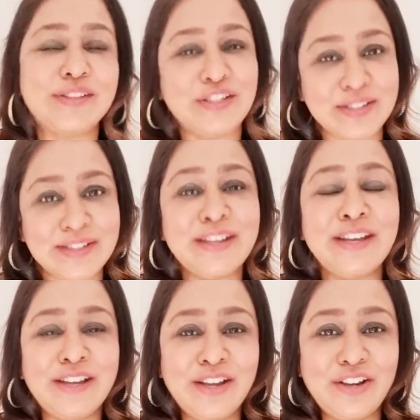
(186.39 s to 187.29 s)
Just
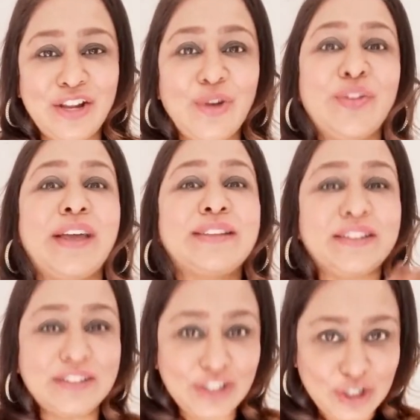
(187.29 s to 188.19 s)
know that
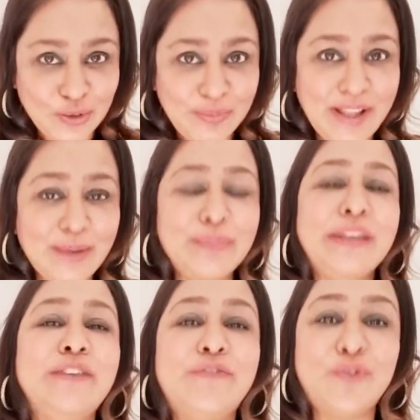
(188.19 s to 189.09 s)
do a plan
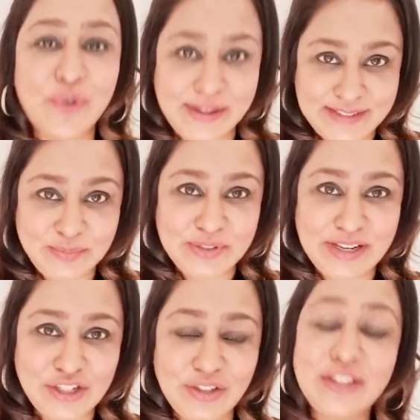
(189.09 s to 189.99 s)
B for excess
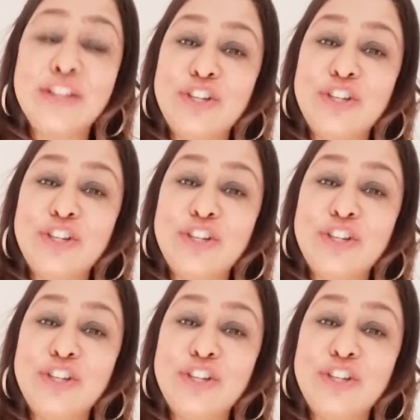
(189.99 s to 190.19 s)
potential.